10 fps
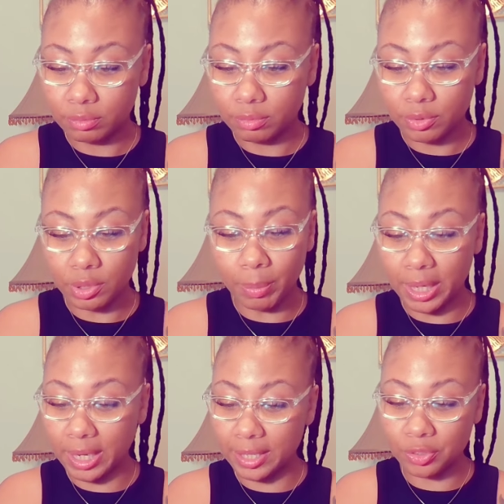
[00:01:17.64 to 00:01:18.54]

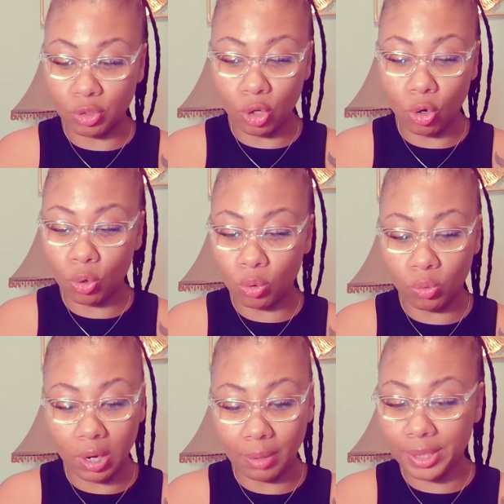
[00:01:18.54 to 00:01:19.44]
somebody has
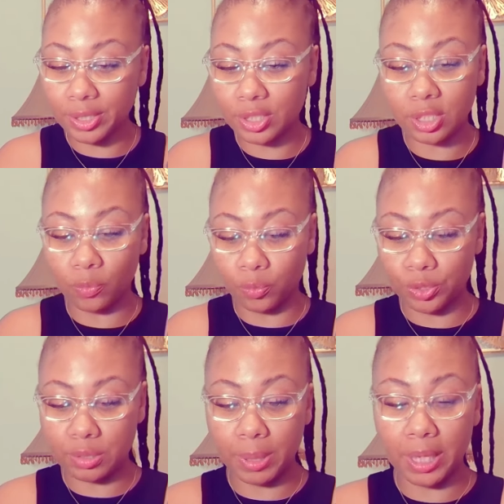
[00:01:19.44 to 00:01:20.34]
no I'm getting
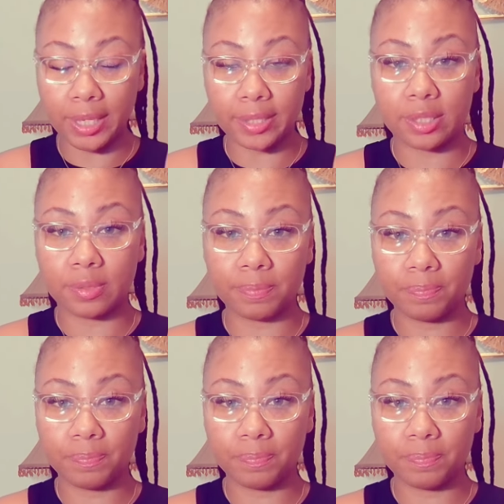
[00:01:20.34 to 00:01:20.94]
self-respect.